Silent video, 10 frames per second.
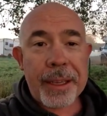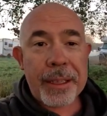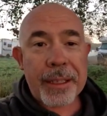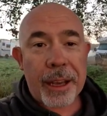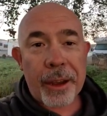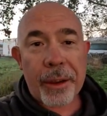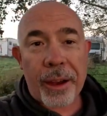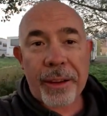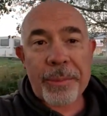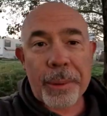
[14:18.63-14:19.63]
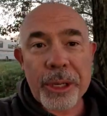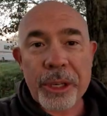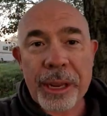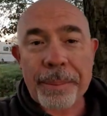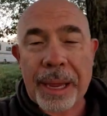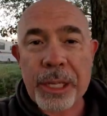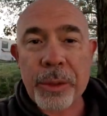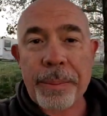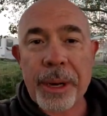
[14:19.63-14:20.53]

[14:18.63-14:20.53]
so I probably should get back to it,